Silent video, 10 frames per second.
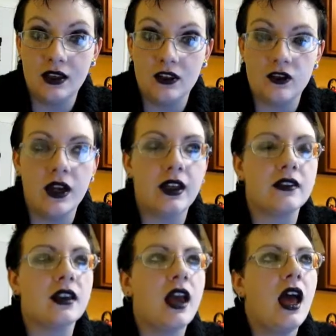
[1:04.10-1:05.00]
these
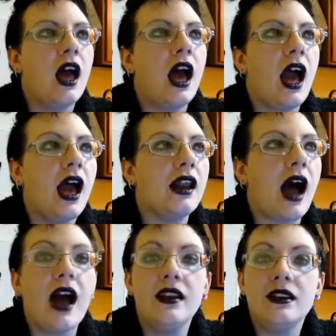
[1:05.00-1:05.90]
drinks. And
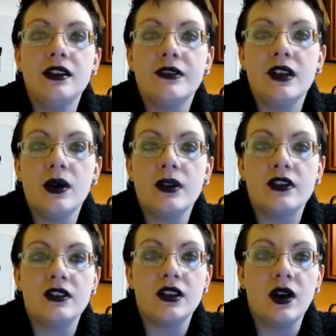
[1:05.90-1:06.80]
I didn't even
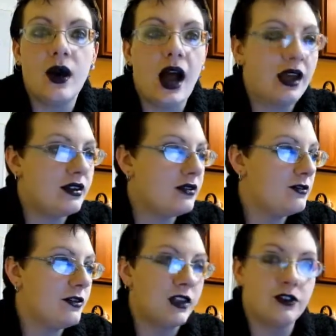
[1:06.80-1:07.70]
notice, you know, I didn't
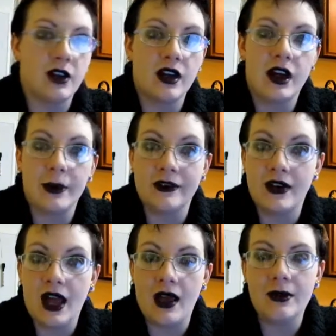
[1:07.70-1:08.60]
feel drunk. I
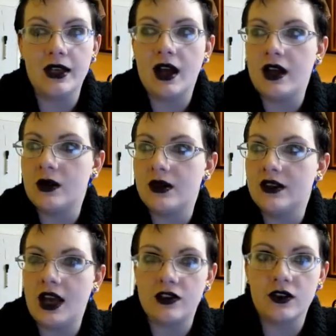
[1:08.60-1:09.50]
always
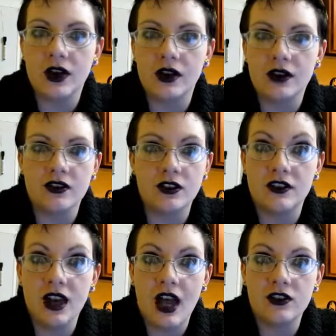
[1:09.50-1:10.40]
act drunk. It's just
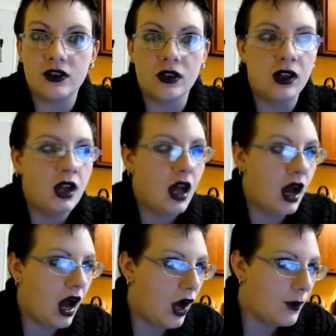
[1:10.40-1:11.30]
natural.
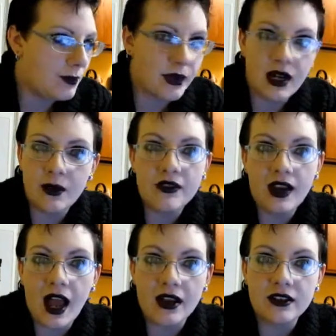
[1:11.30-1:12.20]
But I
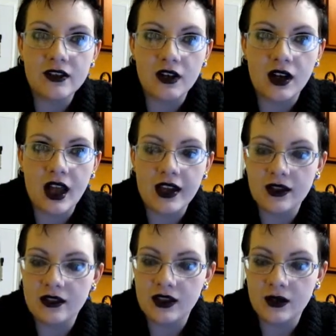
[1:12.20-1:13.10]
wasn't acting drunk. I
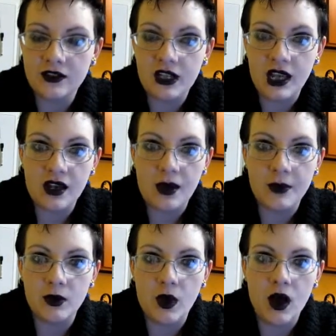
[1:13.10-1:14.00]
could, you know, stand up
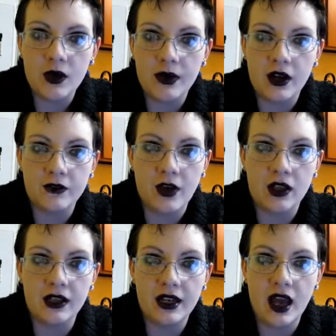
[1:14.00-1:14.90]
and walk without
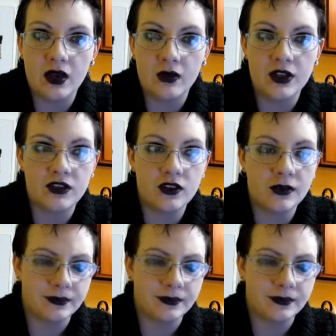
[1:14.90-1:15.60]
falling down, which